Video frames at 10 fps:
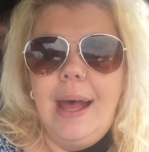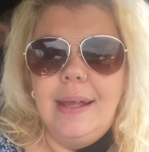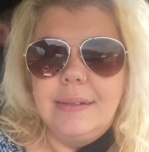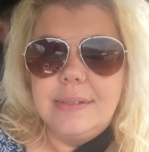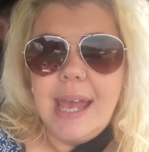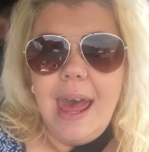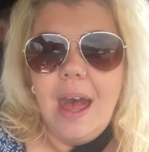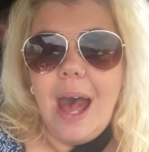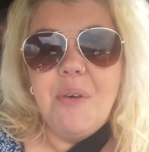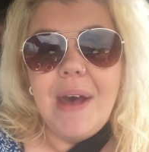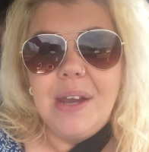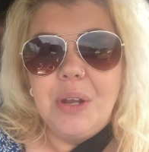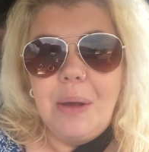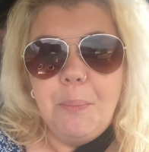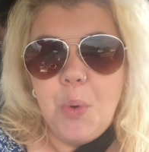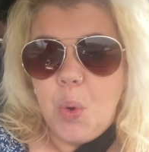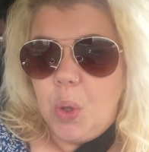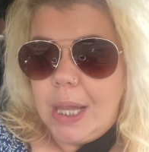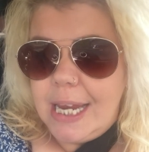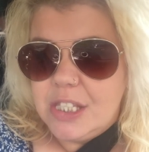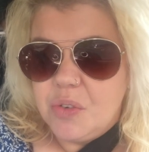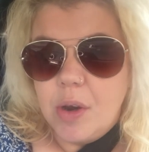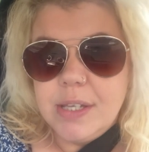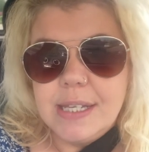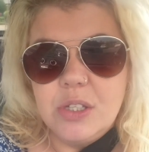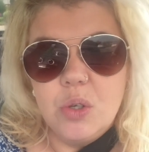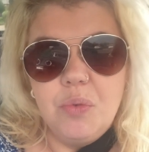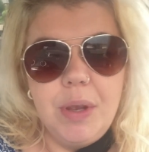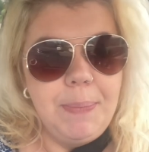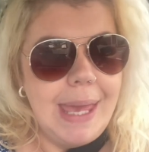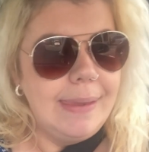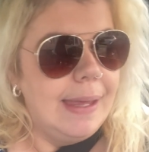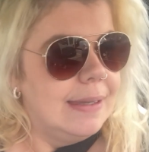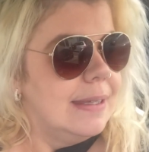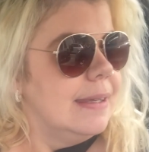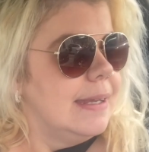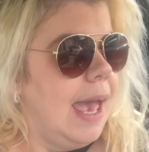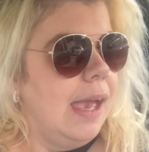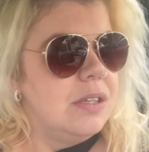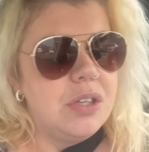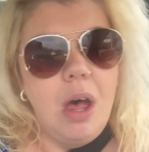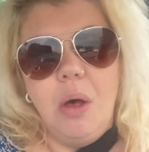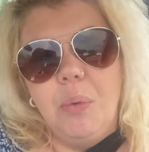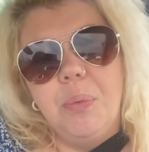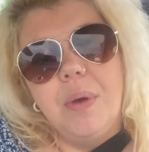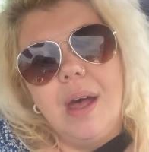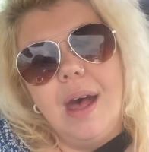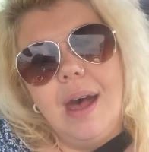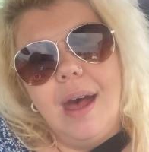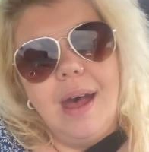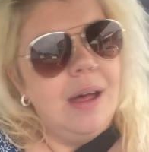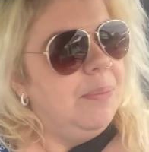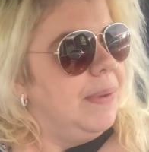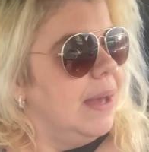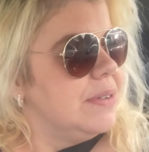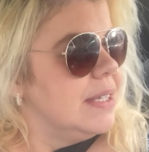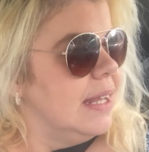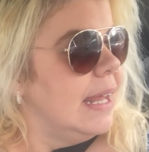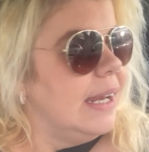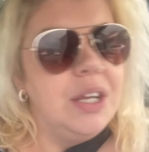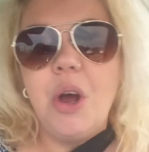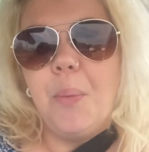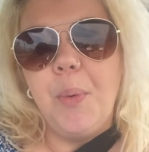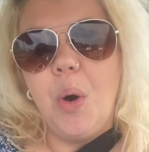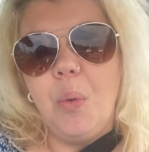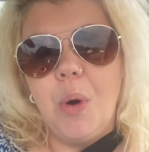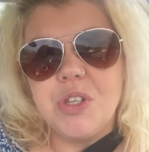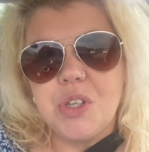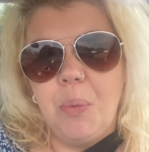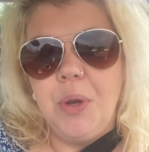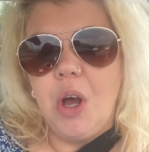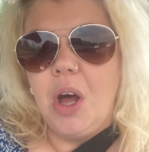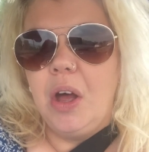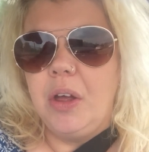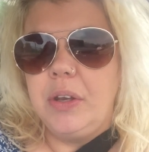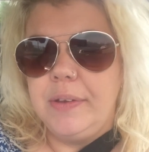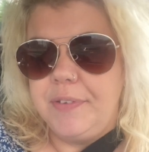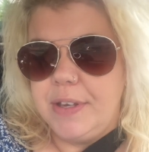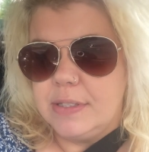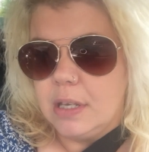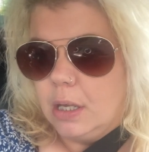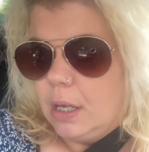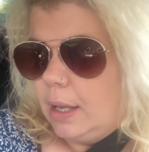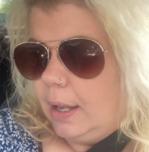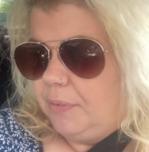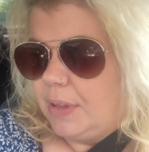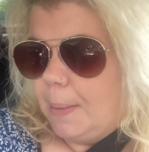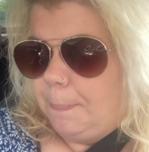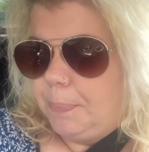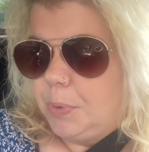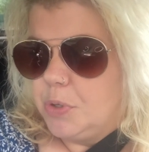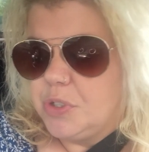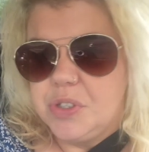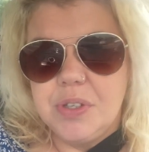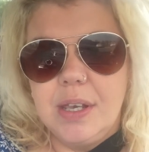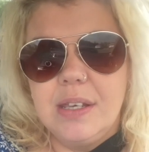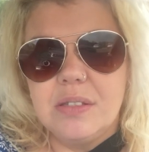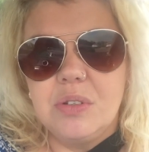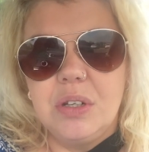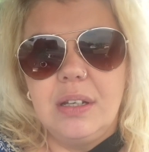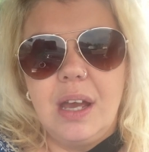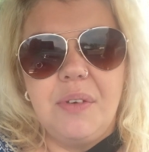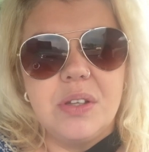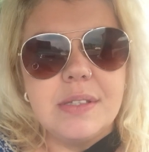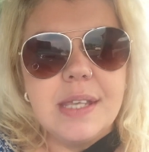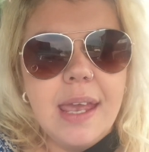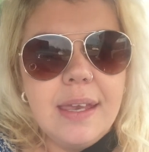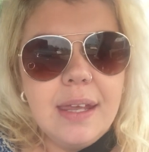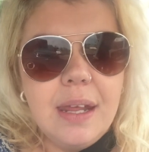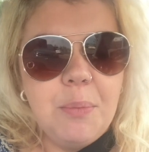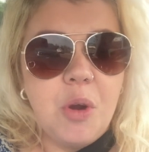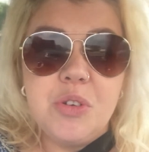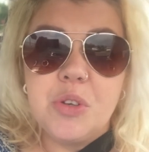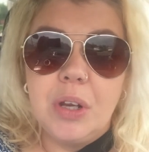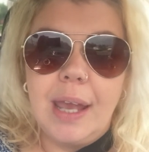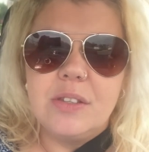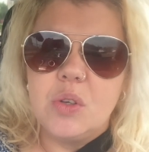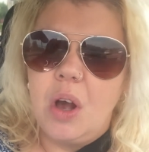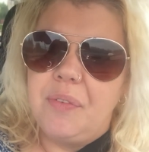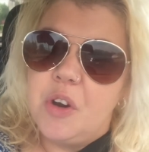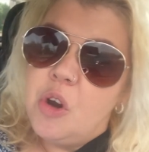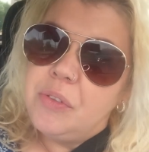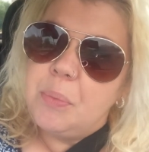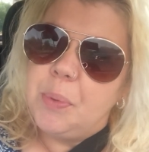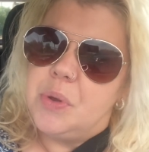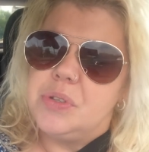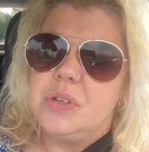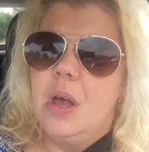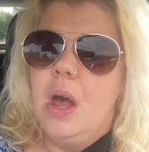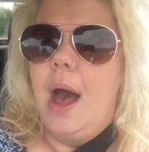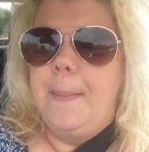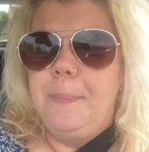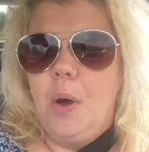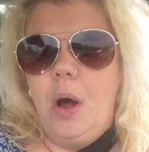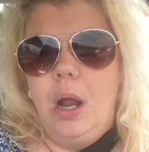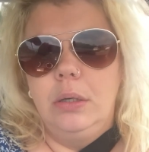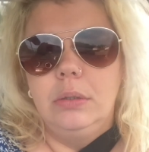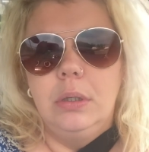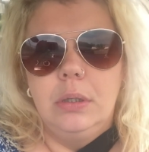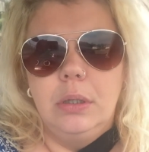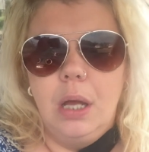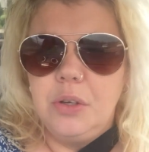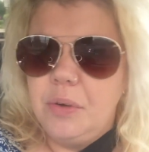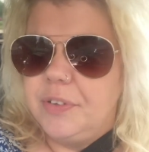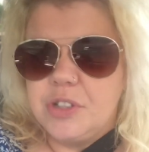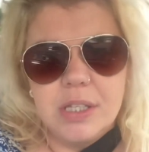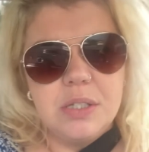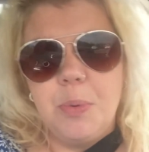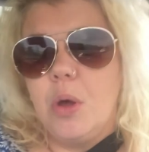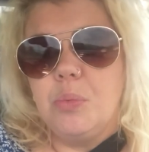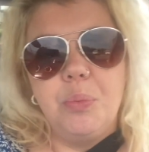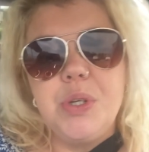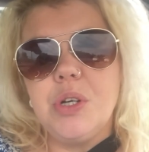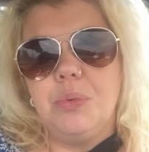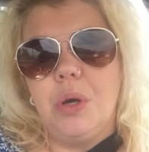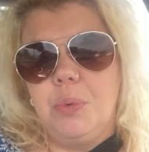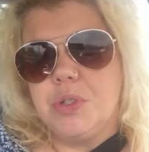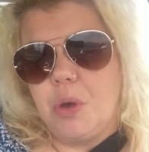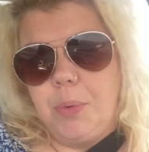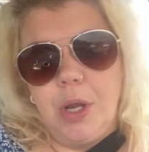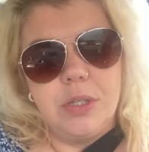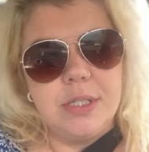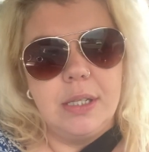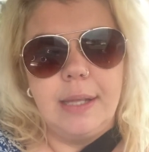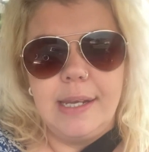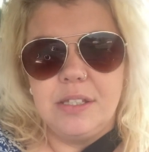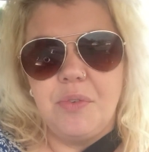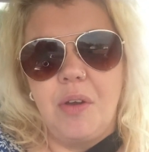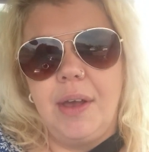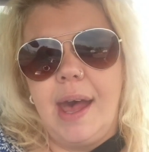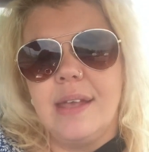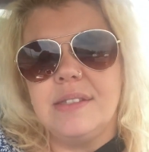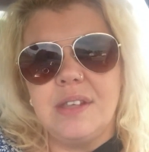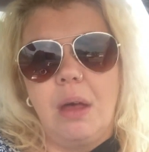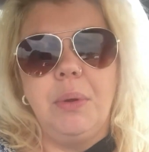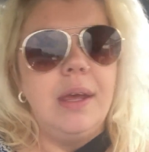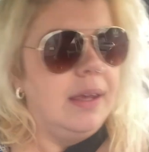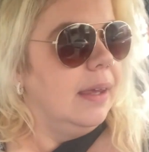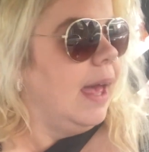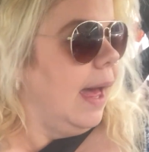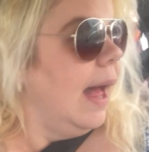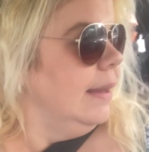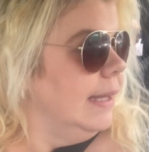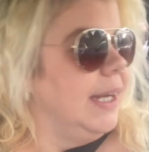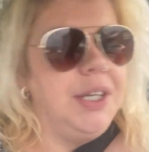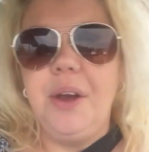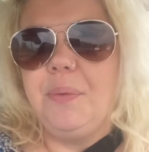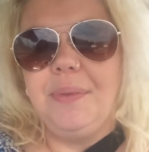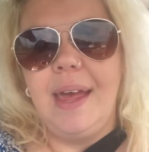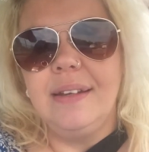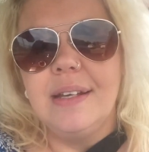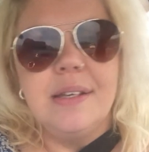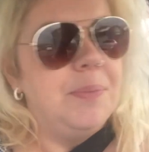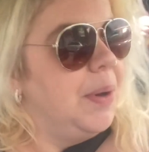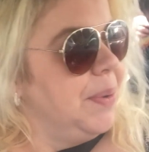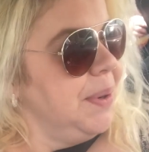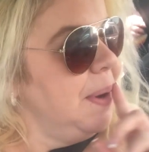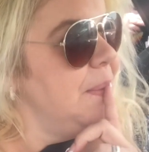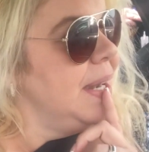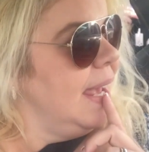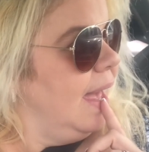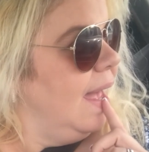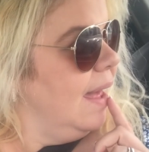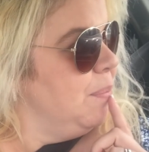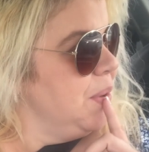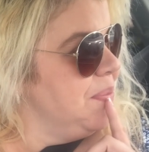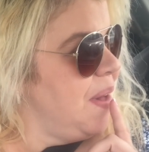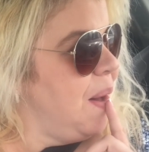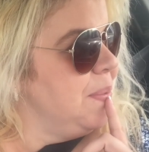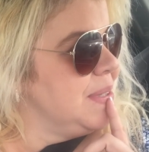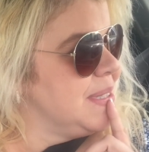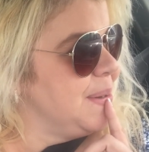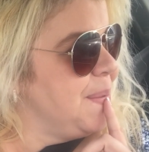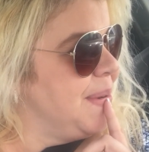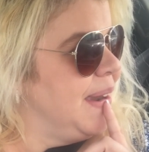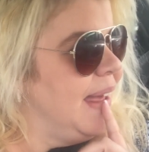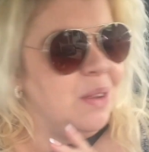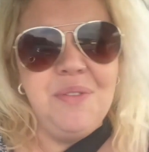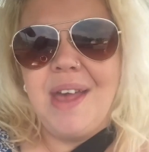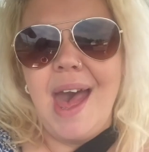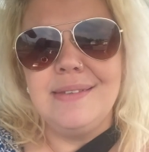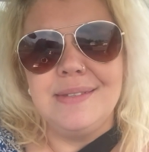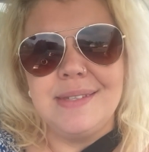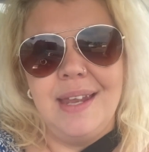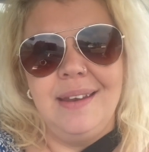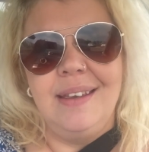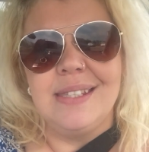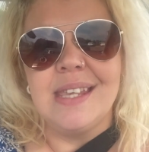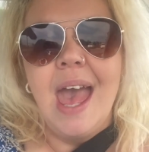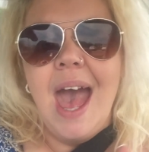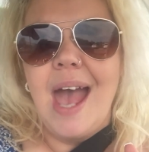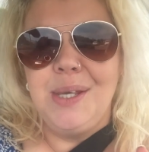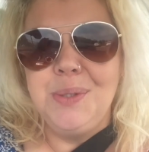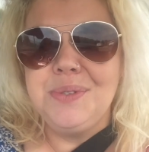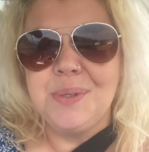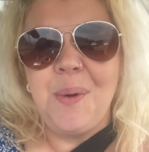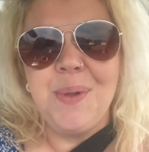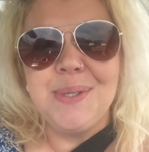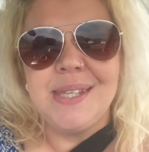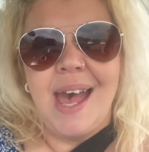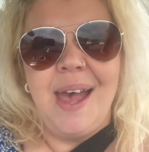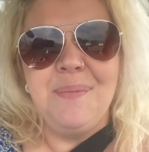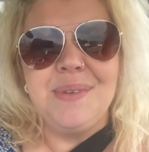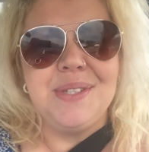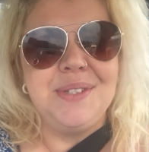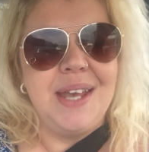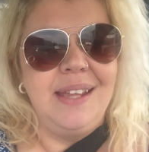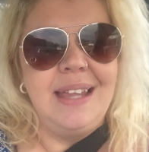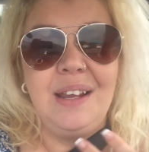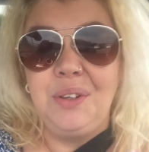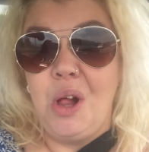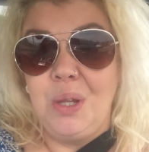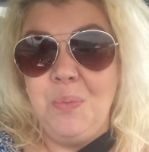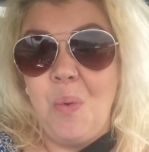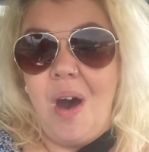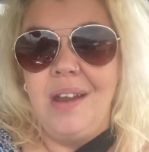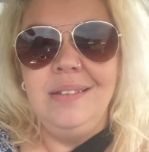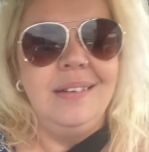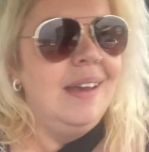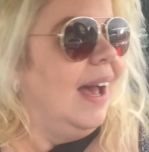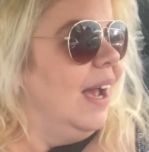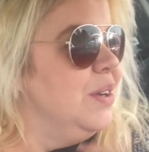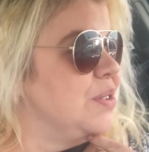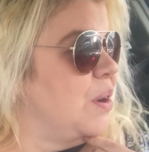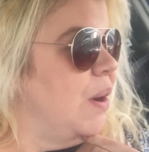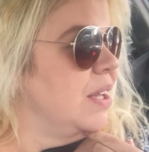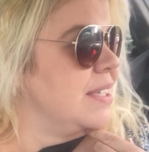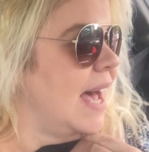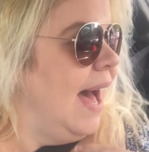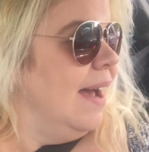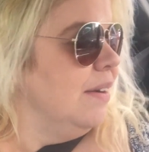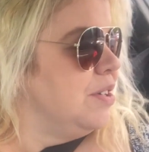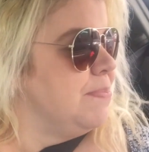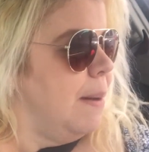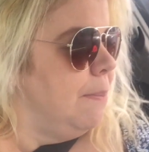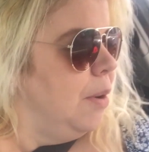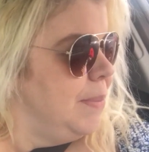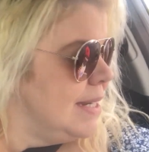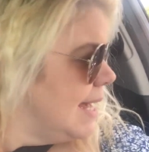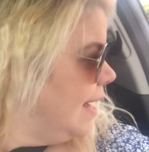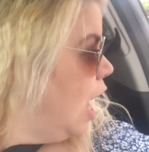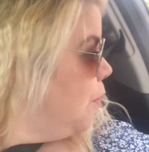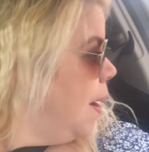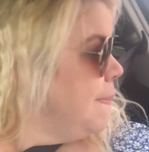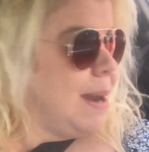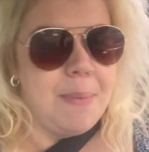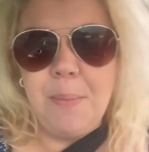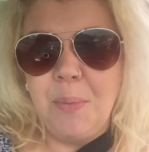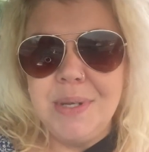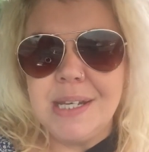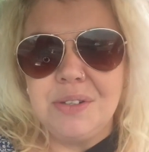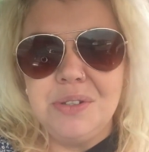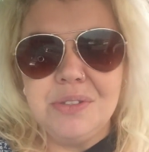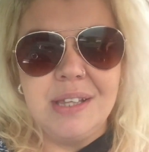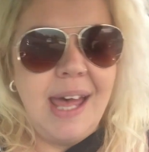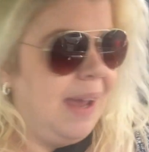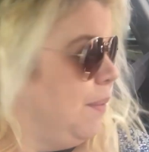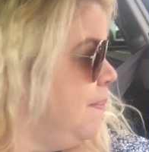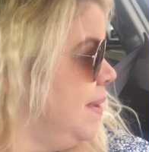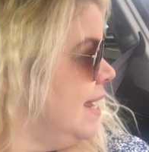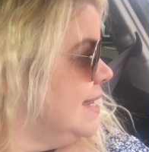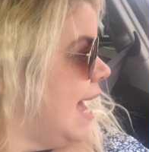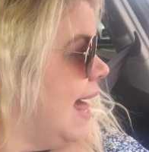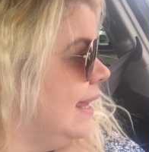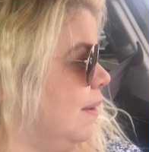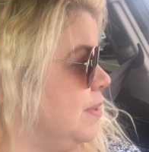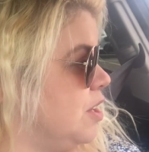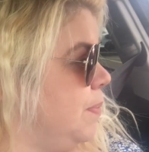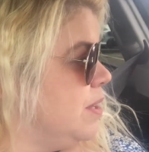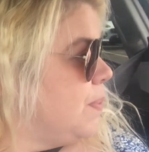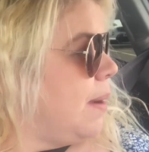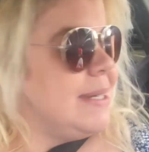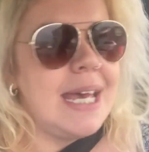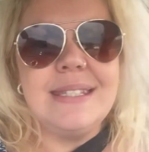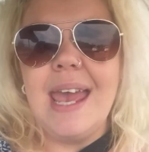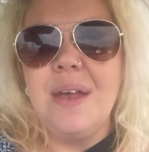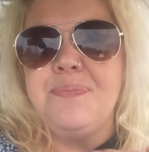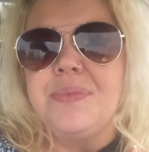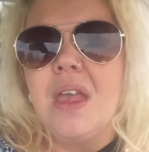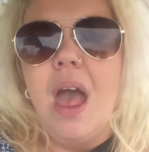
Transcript: and yeah i'll find out more later on he said he's going to ring me at the end of the day so i'll be able to let you know more what's going on if it's if that bus is going to carry on taking him or he's going to get took off another bus and put on another transport. We don't know what's going on till later on, guys. So, yeah, I'll let you know then. But I'm going to go in here. I'm looking forward to going in. I love garden centres. I used to go all the time as a child, like the all-in-one. I used to go all the time because my mum and dad... One minute, my mum and dad used to like, one minute, darling, i have been two minutes, wait with daddy.